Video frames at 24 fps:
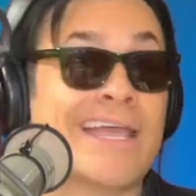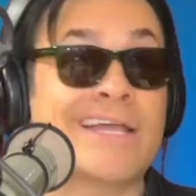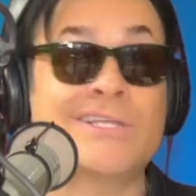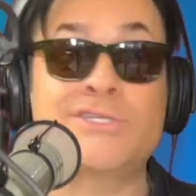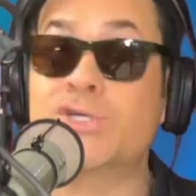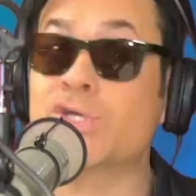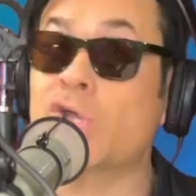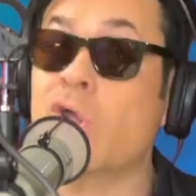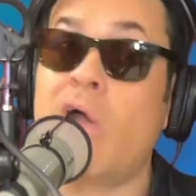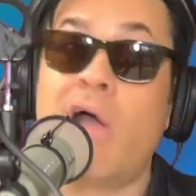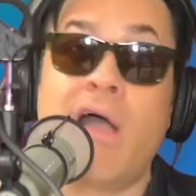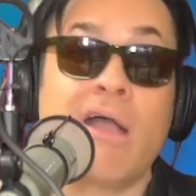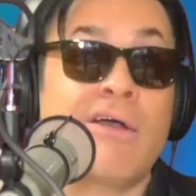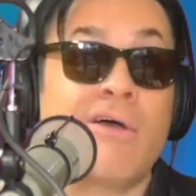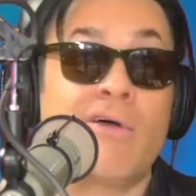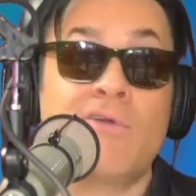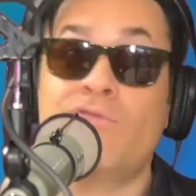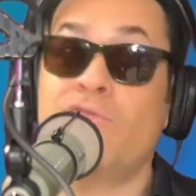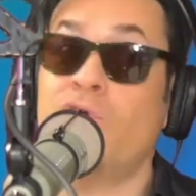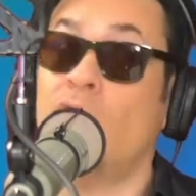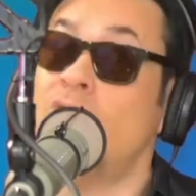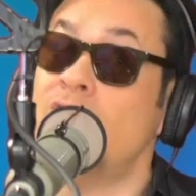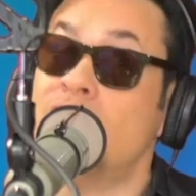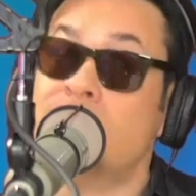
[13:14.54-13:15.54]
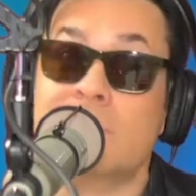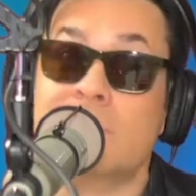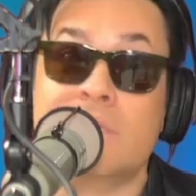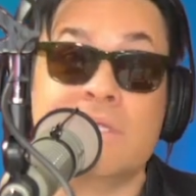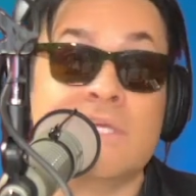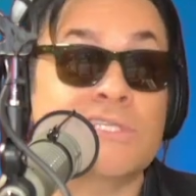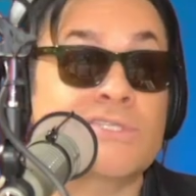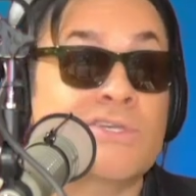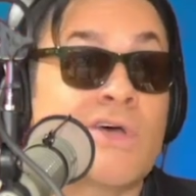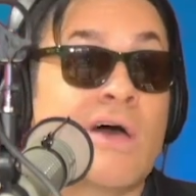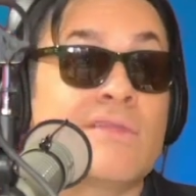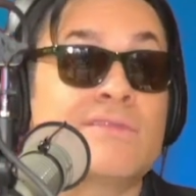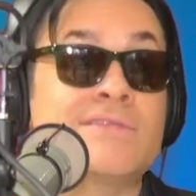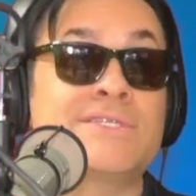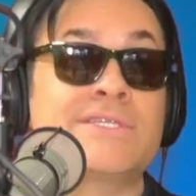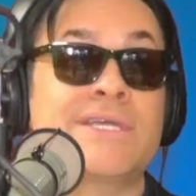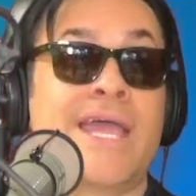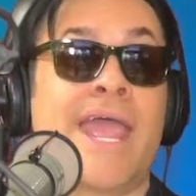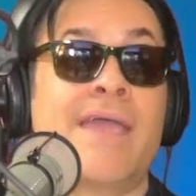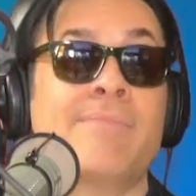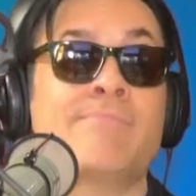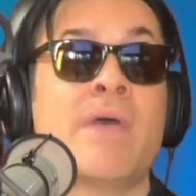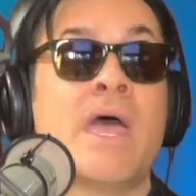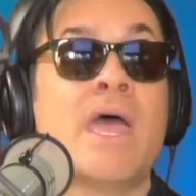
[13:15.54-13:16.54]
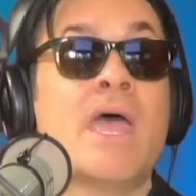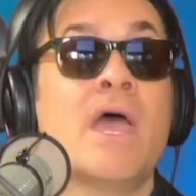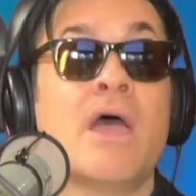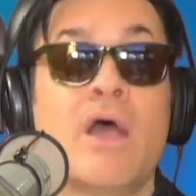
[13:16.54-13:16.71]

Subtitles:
In Chicago, unfortunately, it's all the same.